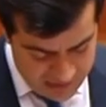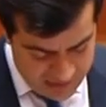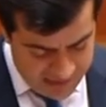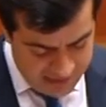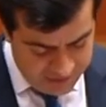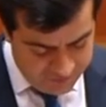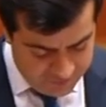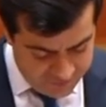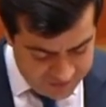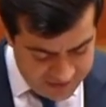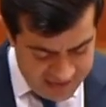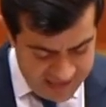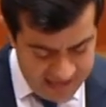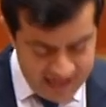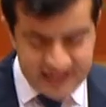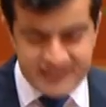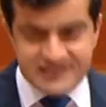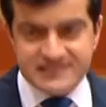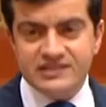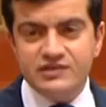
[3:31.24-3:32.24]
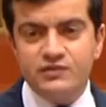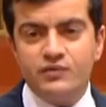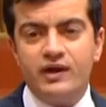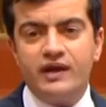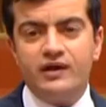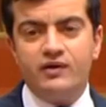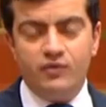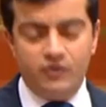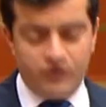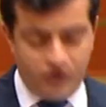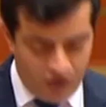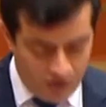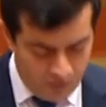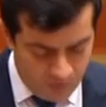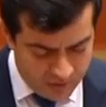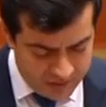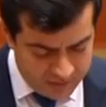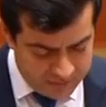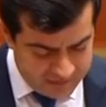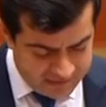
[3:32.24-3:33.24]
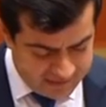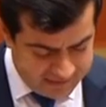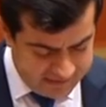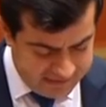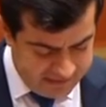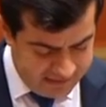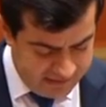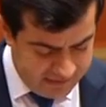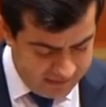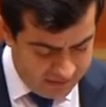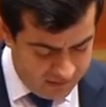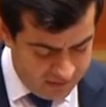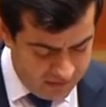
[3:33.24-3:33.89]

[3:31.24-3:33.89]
And for the Hansard record, I want to be clear.